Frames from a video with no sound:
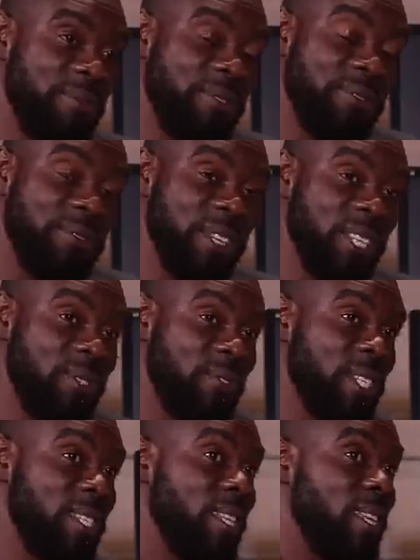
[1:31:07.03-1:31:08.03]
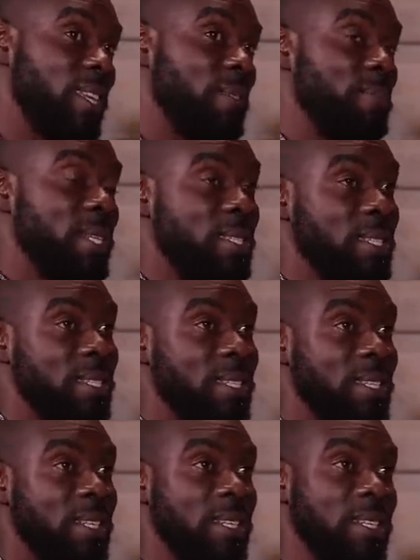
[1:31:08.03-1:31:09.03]
if for you to stay in a business
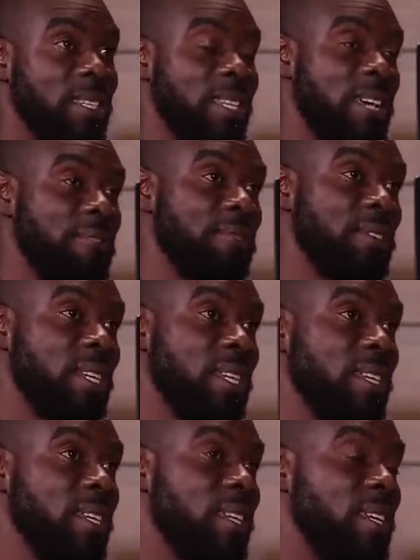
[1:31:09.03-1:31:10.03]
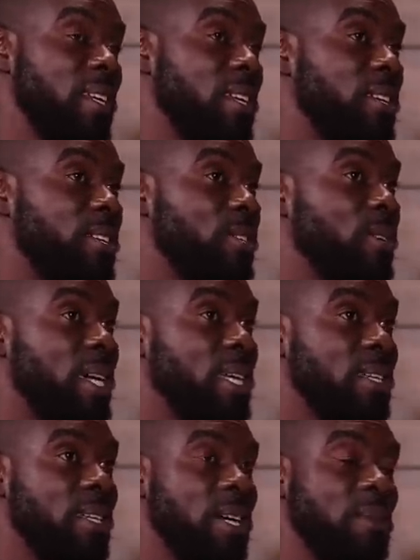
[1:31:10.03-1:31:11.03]
still. You, know, you have to learn to
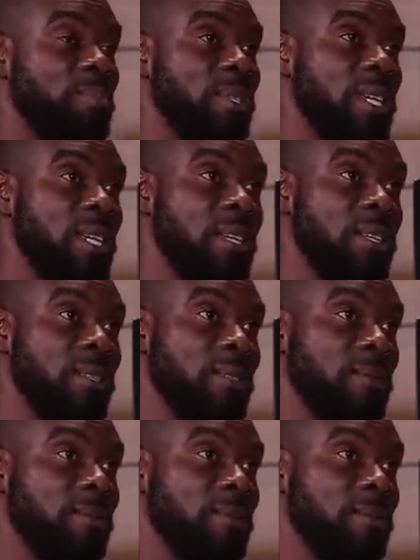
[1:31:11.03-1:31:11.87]
adapt and